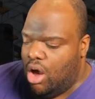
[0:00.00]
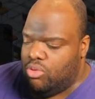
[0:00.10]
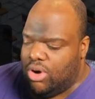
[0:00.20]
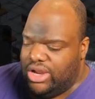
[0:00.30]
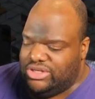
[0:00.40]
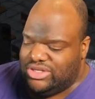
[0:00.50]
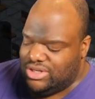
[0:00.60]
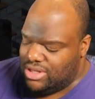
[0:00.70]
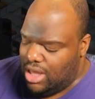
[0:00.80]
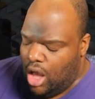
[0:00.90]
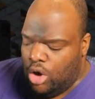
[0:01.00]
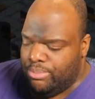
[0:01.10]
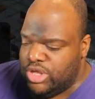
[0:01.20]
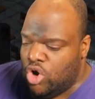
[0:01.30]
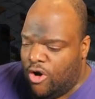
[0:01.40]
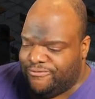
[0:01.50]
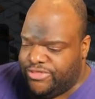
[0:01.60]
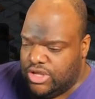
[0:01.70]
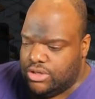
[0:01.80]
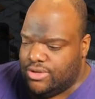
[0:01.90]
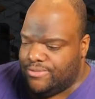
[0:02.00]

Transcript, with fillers: All right, I'll be off then.